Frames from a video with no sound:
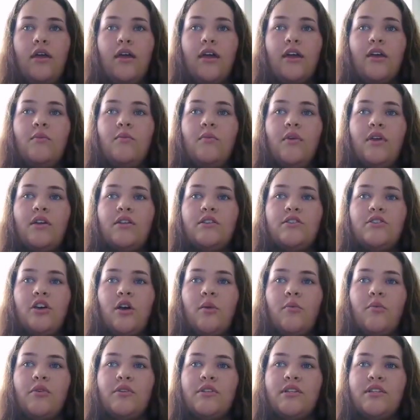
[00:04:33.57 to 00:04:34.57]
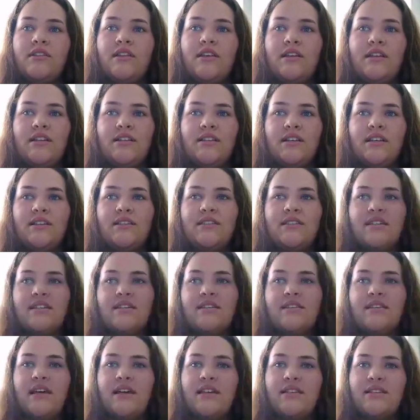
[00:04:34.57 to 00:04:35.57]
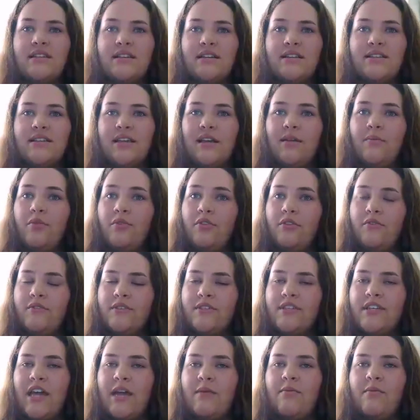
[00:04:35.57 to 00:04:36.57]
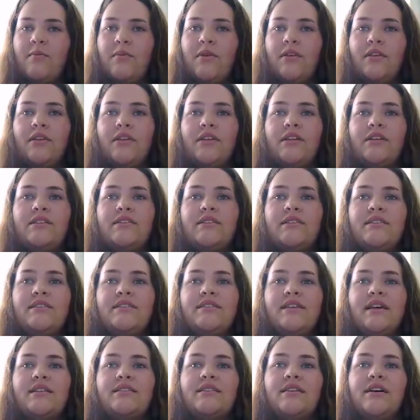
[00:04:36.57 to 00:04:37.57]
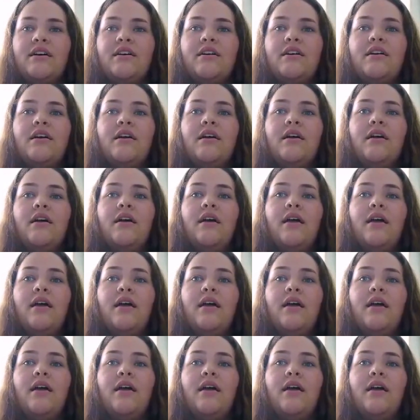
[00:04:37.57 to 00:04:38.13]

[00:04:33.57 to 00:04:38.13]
It can be interpreted that he does this as an example of his capabilities in satire